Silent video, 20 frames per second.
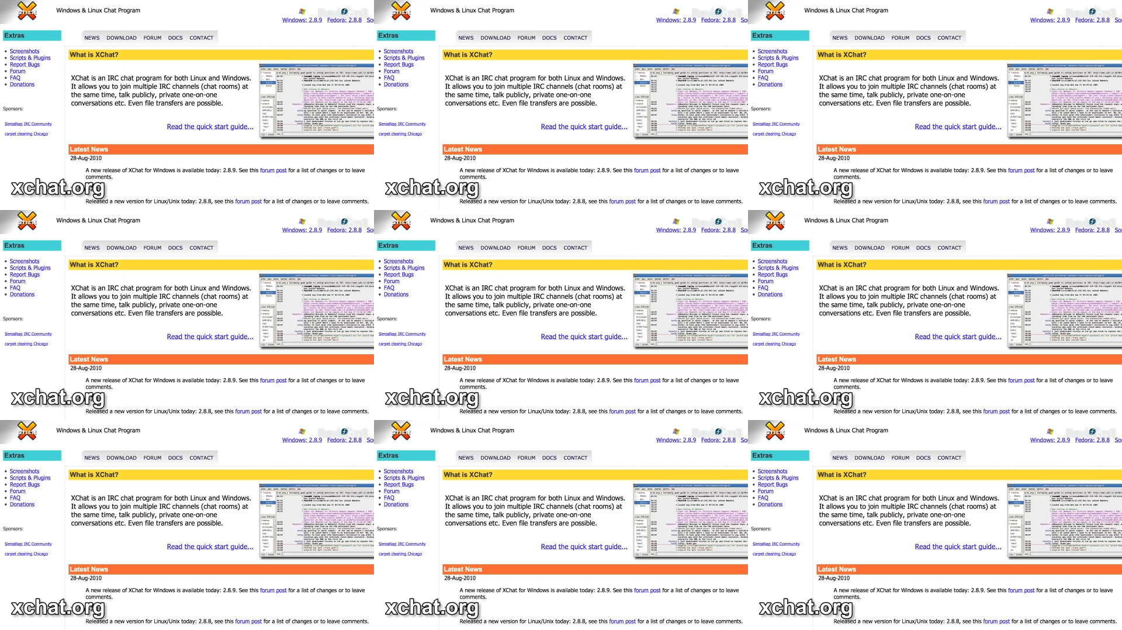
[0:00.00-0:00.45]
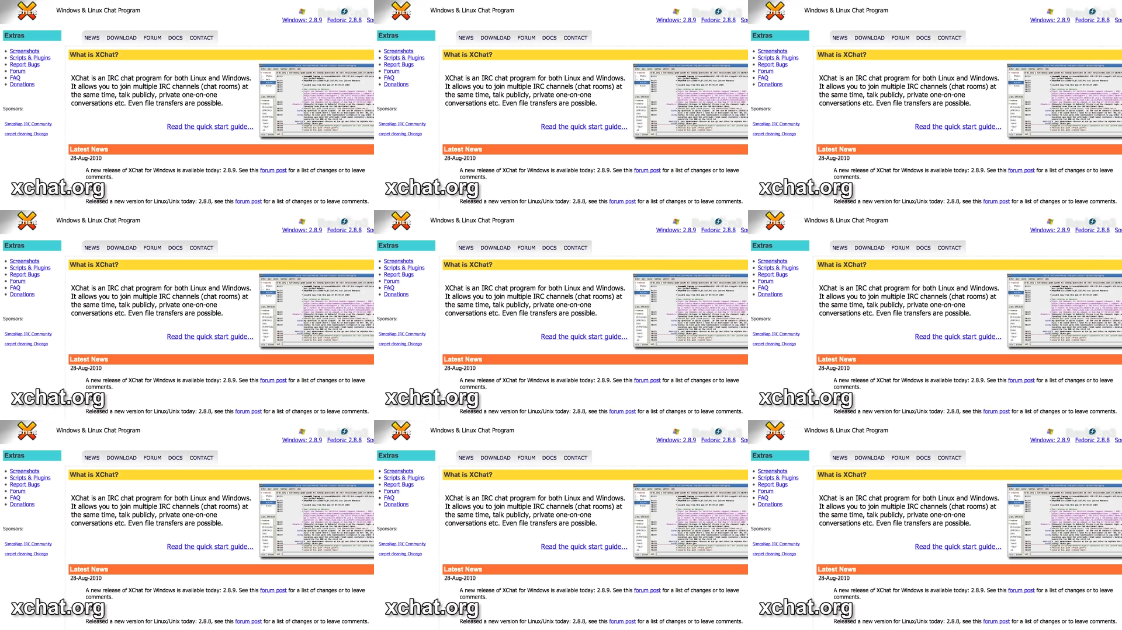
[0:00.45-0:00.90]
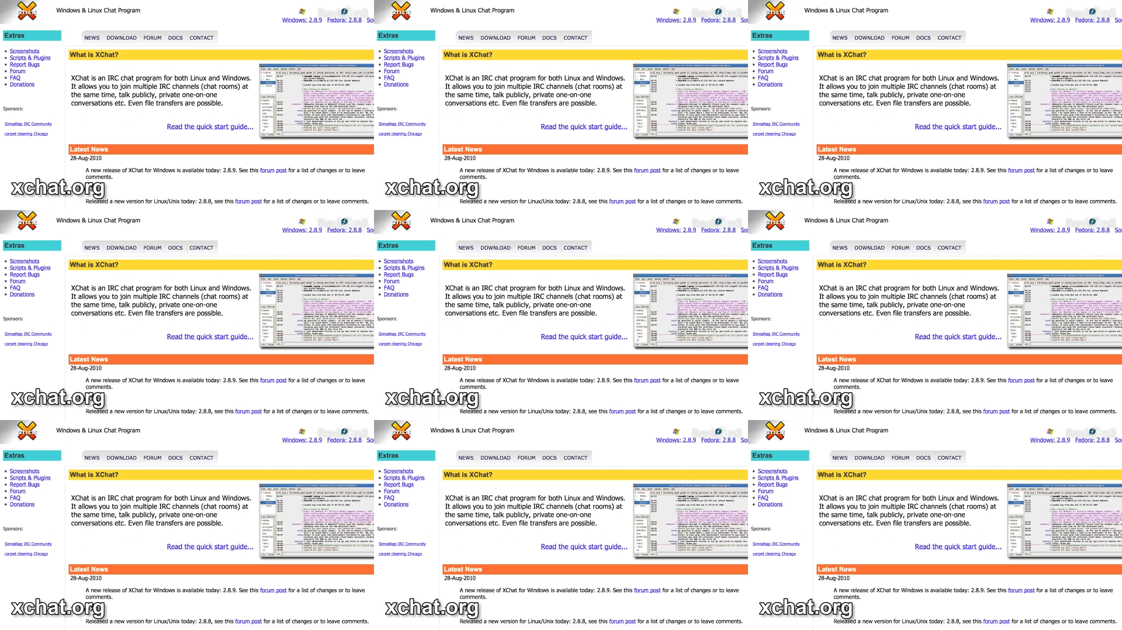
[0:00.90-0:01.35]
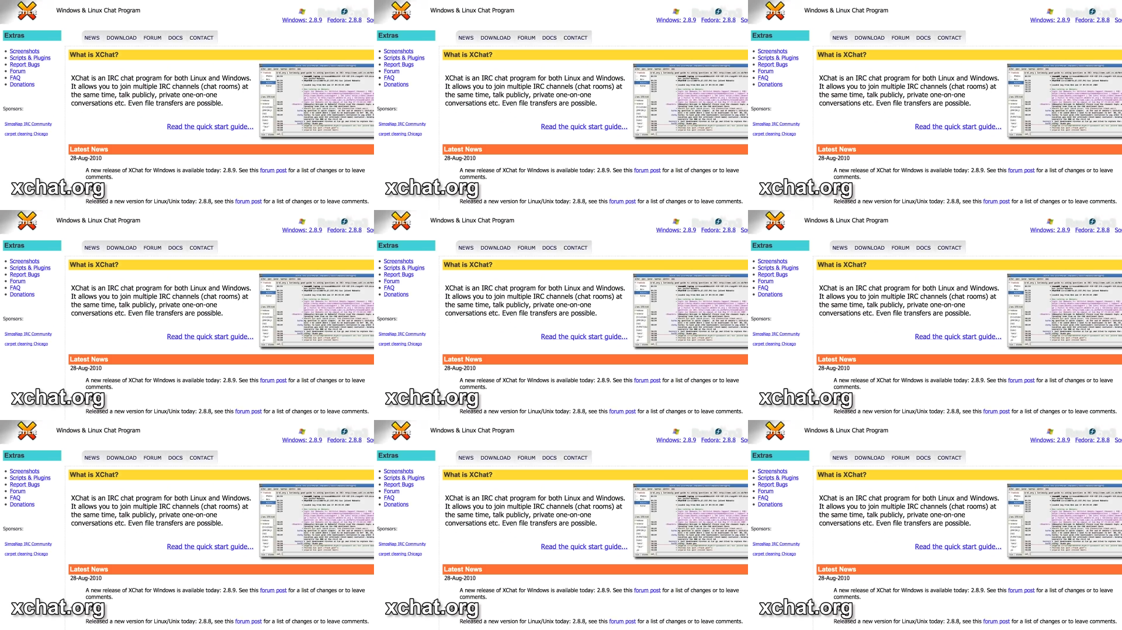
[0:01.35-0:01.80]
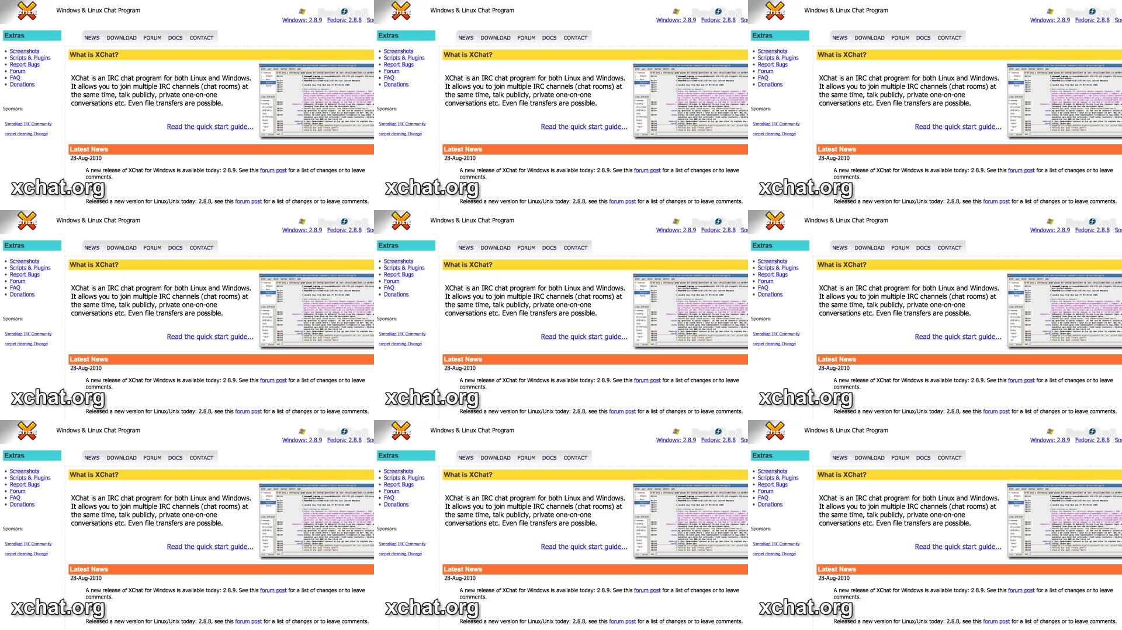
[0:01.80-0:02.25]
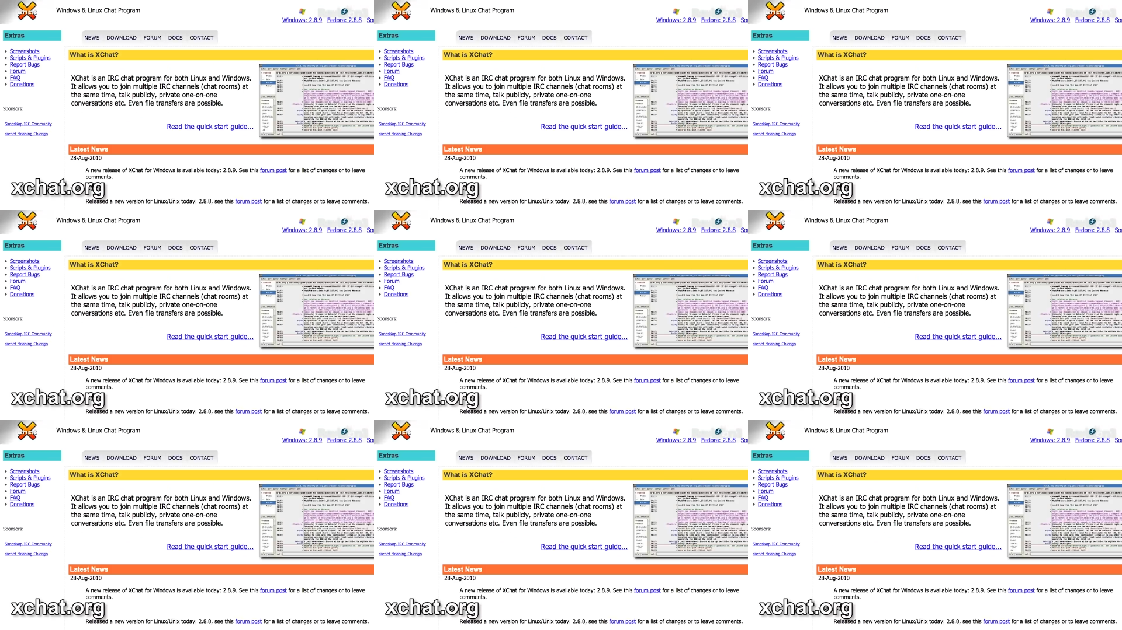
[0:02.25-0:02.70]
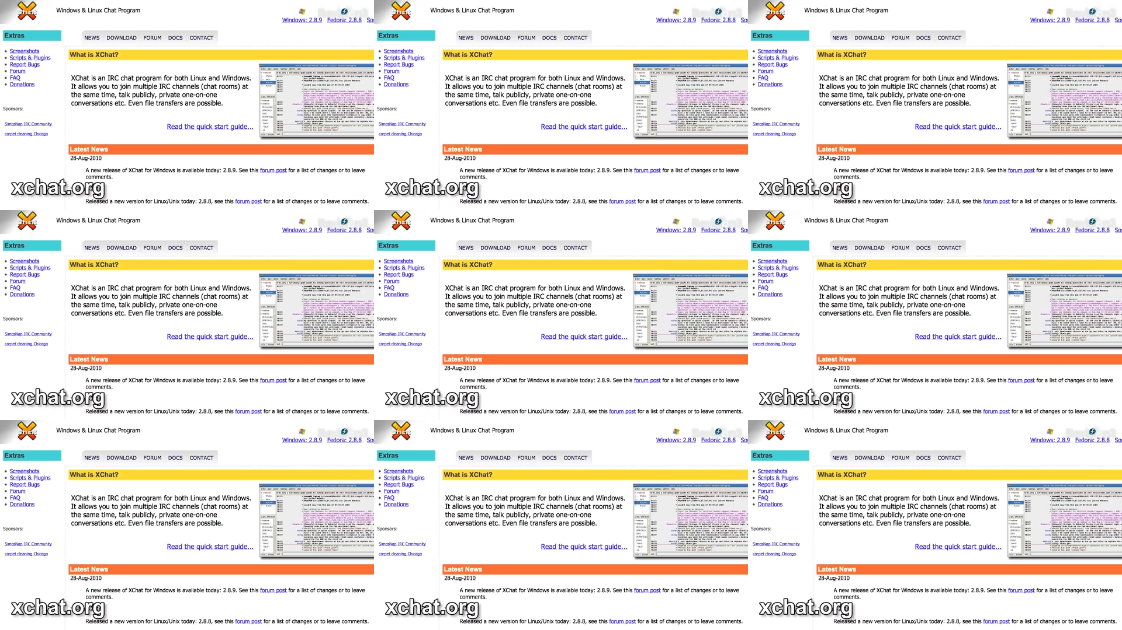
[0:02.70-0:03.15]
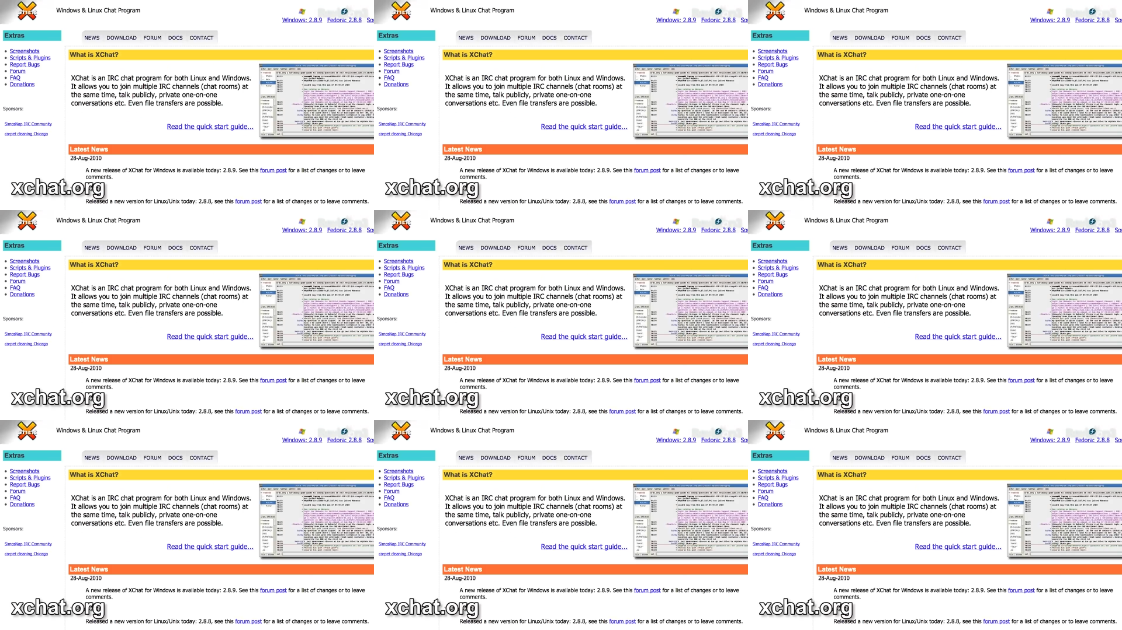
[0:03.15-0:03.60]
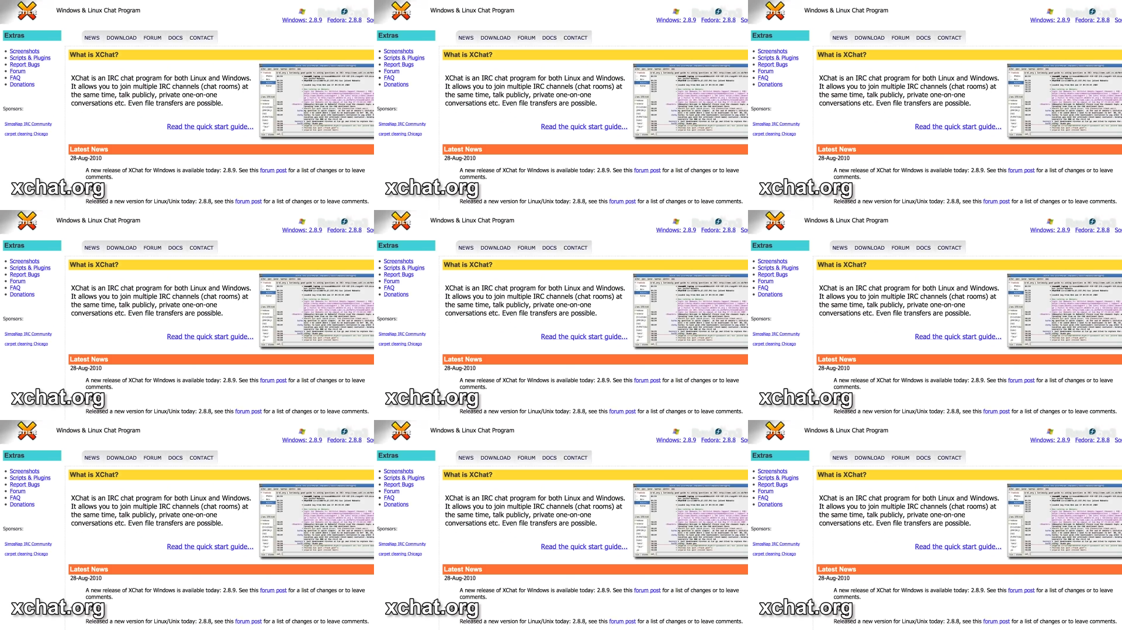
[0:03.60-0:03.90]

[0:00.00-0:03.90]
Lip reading: [unreadable: no face in view]